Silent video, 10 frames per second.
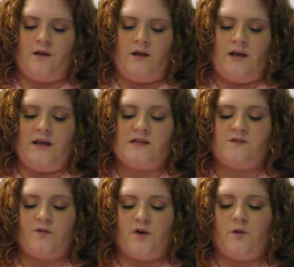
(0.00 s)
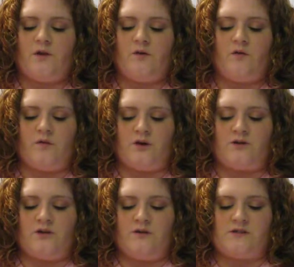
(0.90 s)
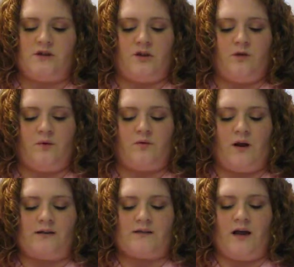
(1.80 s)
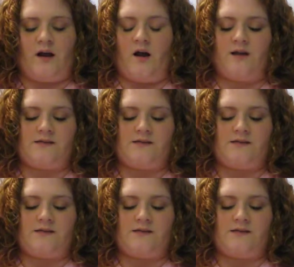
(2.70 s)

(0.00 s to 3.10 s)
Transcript: He is frequently referred to as a human rights icon